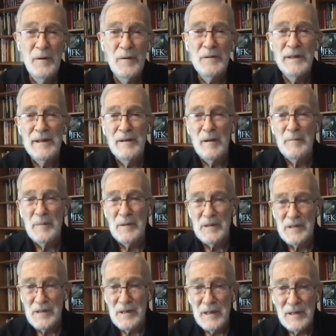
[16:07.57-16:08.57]
I hold that up
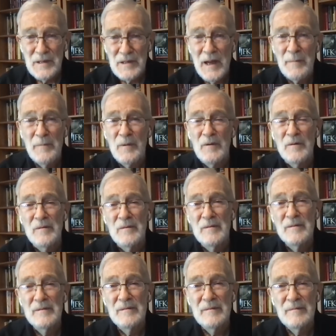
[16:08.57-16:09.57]
as an example.
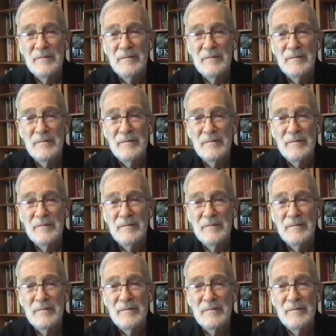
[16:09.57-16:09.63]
